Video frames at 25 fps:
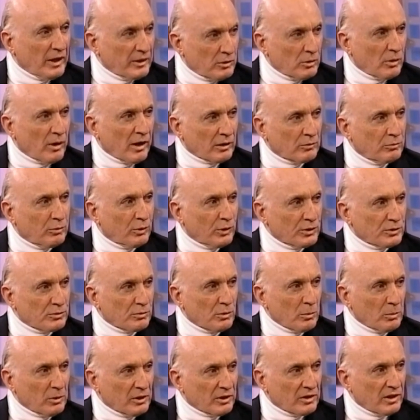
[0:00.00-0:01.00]
By Direct Voice
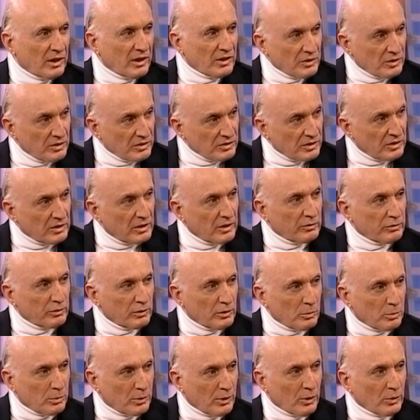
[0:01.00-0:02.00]
Rehabilitation. It's a
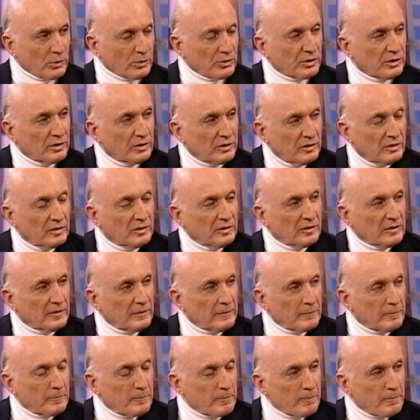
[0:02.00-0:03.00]
different approach. She's
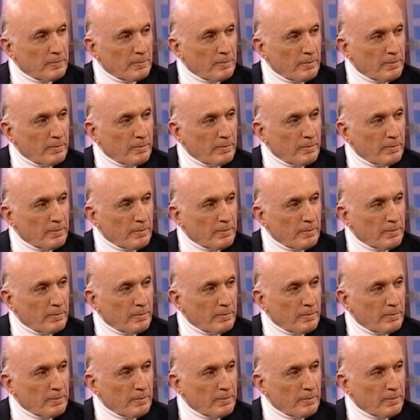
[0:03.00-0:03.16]
such a